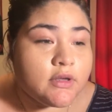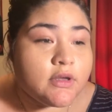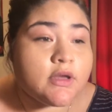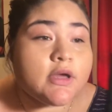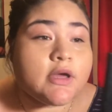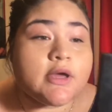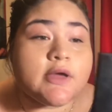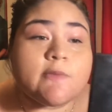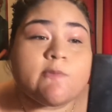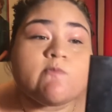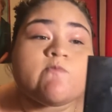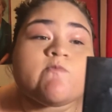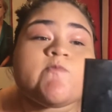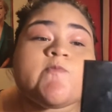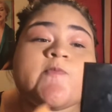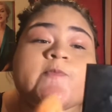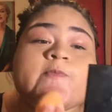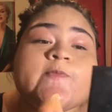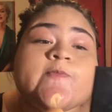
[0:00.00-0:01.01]
And
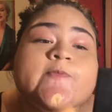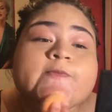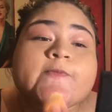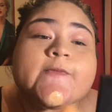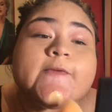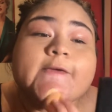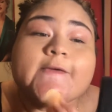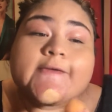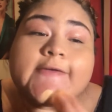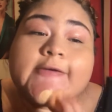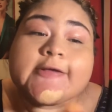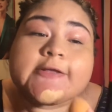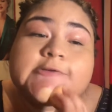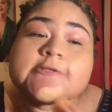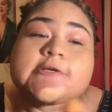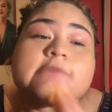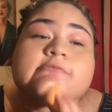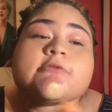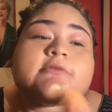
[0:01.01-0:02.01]
get
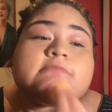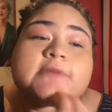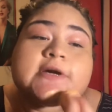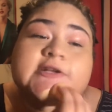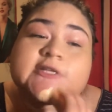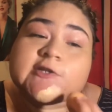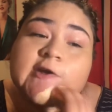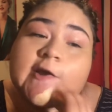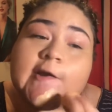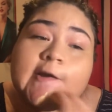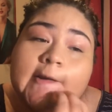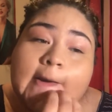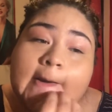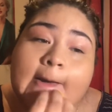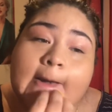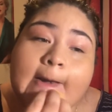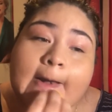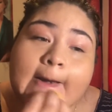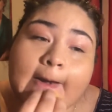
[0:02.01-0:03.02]
some on my chin.
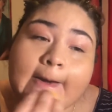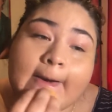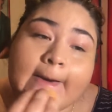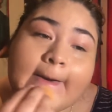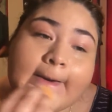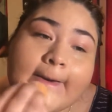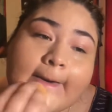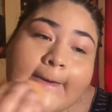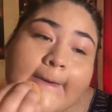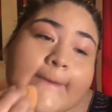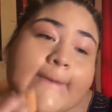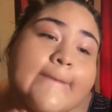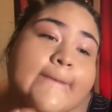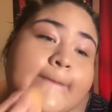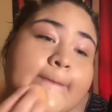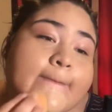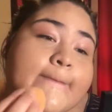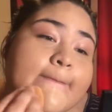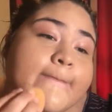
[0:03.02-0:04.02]

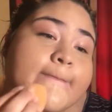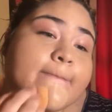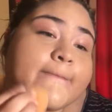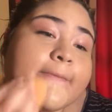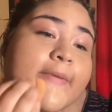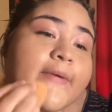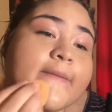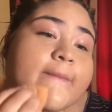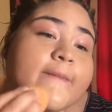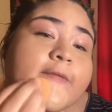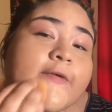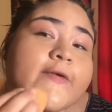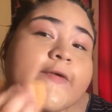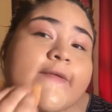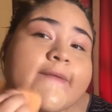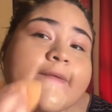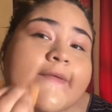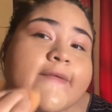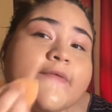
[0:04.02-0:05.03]
Remember,
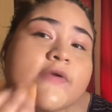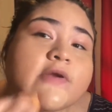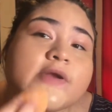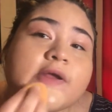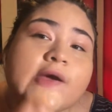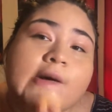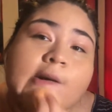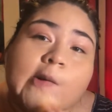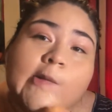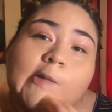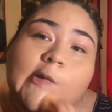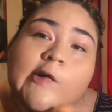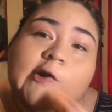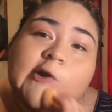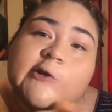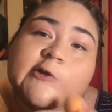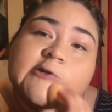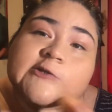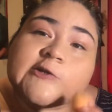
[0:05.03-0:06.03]

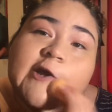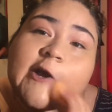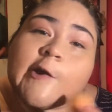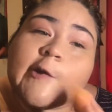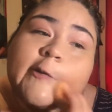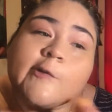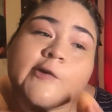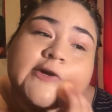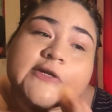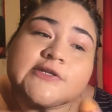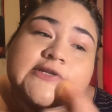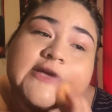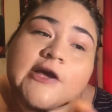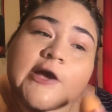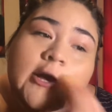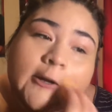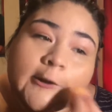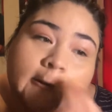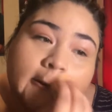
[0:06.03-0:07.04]
downwards, downwards,
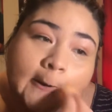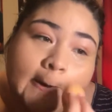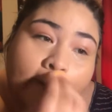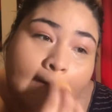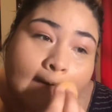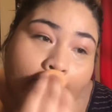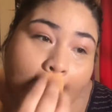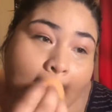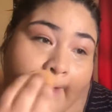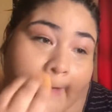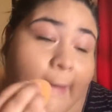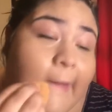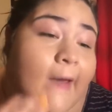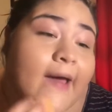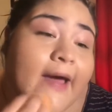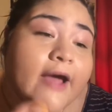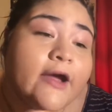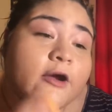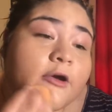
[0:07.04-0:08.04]
guys.
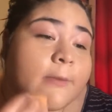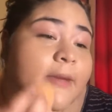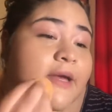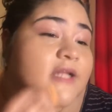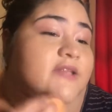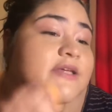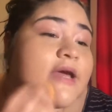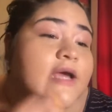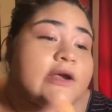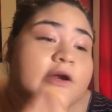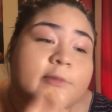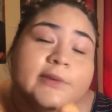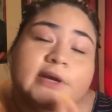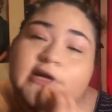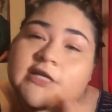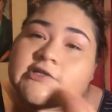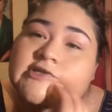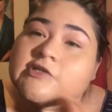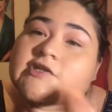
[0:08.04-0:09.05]
Acrobats,
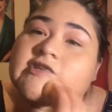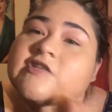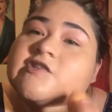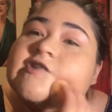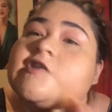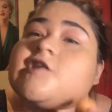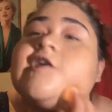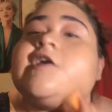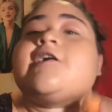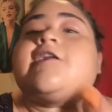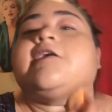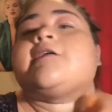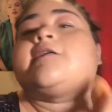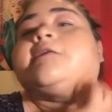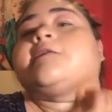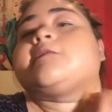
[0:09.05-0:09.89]
acrobats, just kidding.